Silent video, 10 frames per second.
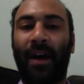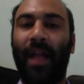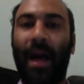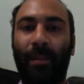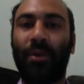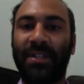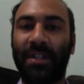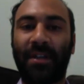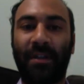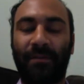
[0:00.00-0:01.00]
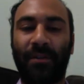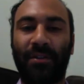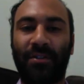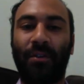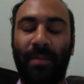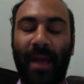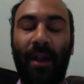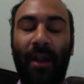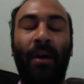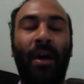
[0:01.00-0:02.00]
a lot more silicon for a solar
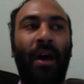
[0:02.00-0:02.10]
panel.